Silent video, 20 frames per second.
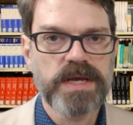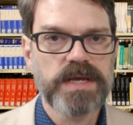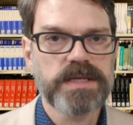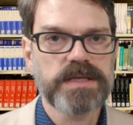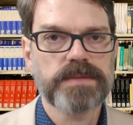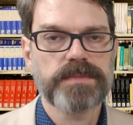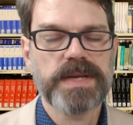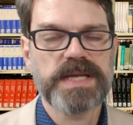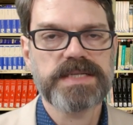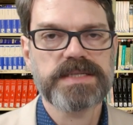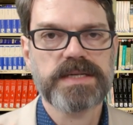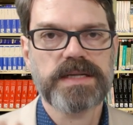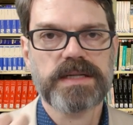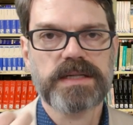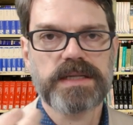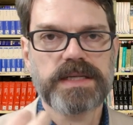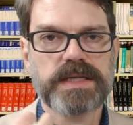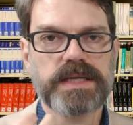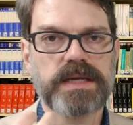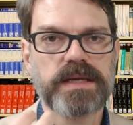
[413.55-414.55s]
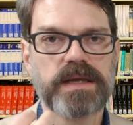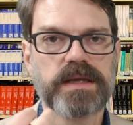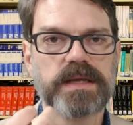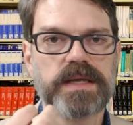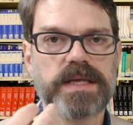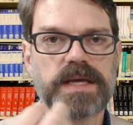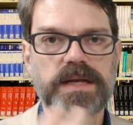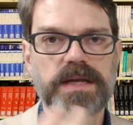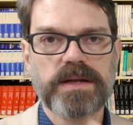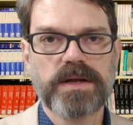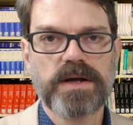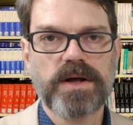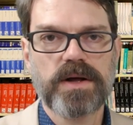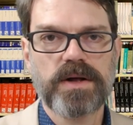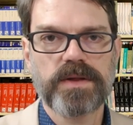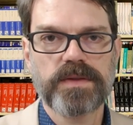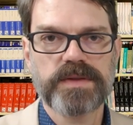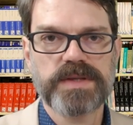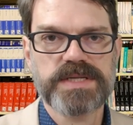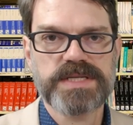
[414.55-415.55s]
to basically get
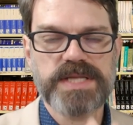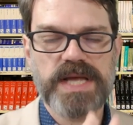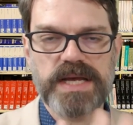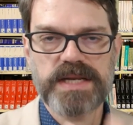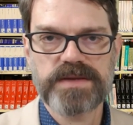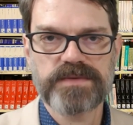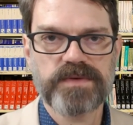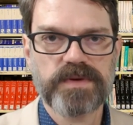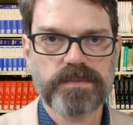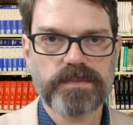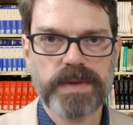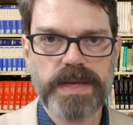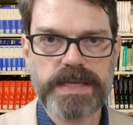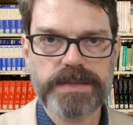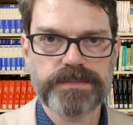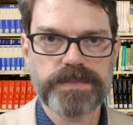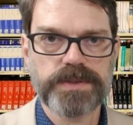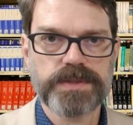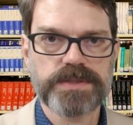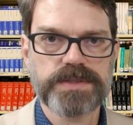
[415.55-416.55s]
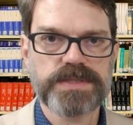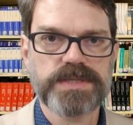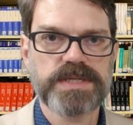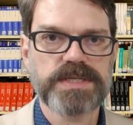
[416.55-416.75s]
all the scientific papers,